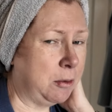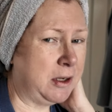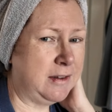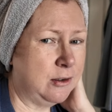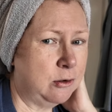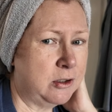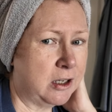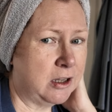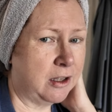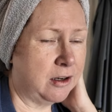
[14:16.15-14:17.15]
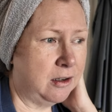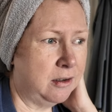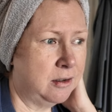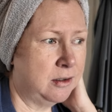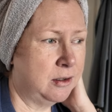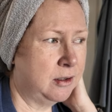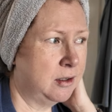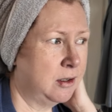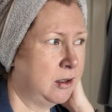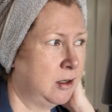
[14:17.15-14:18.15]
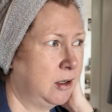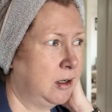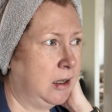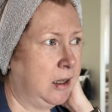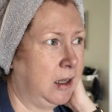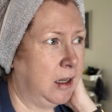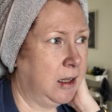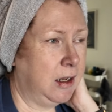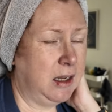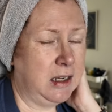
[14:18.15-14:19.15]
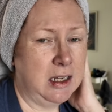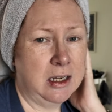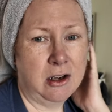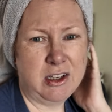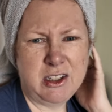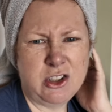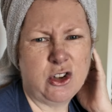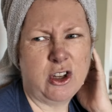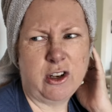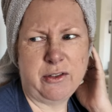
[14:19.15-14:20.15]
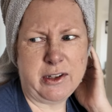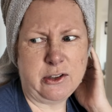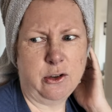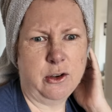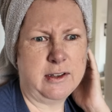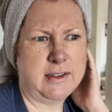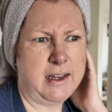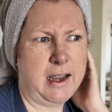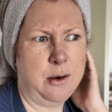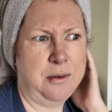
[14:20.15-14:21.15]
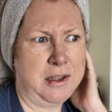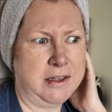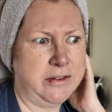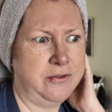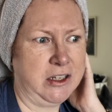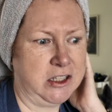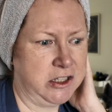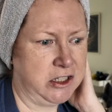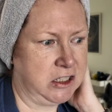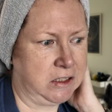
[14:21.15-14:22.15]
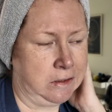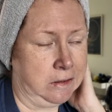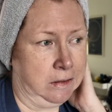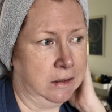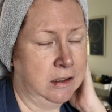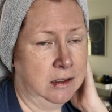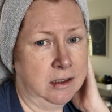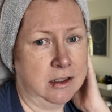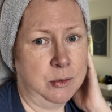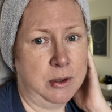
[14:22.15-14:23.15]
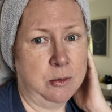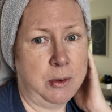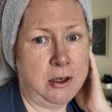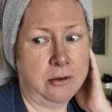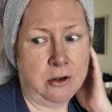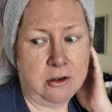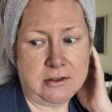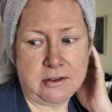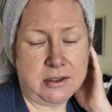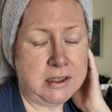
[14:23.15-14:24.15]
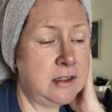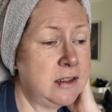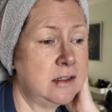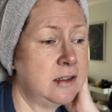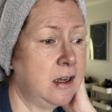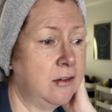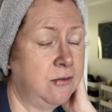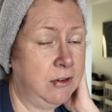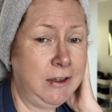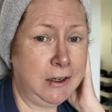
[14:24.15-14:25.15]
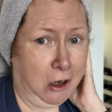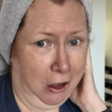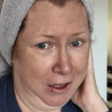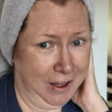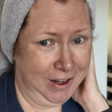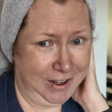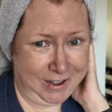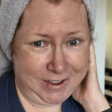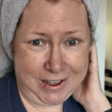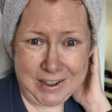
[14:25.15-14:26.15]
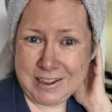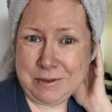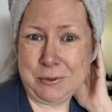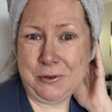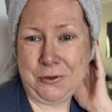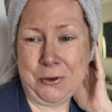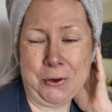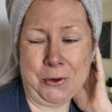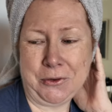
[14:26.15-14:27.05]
I need to good declutter, and I need to try a lot of things on there to see how things fit, because with the weight I've lost, things just aren't fitting like they did before.